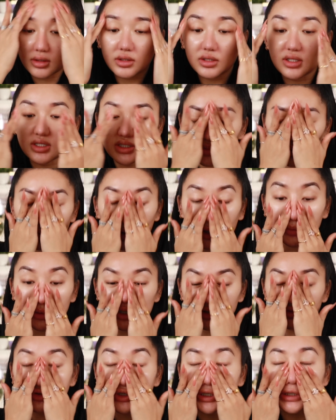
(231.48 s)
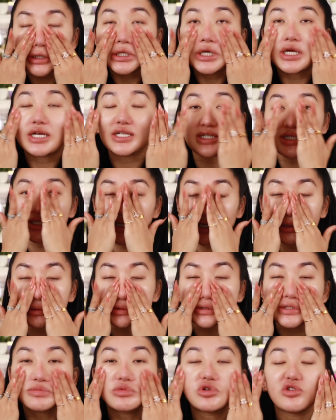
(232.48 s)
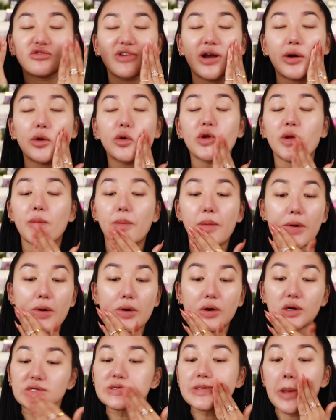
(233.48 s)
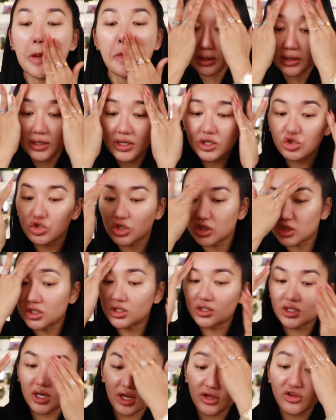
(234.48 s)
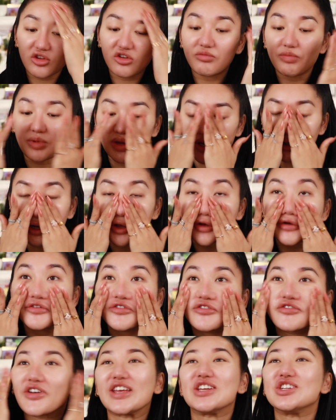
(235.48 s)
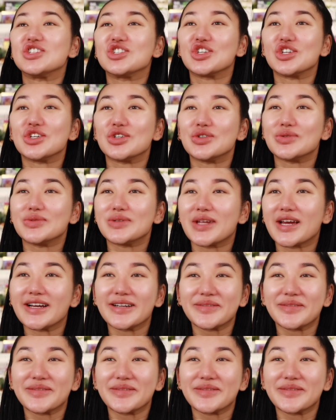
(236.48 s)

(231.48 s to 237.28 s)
This primer is really nice because it helps smooth out all your pores. Literally look like you've been face-tuned.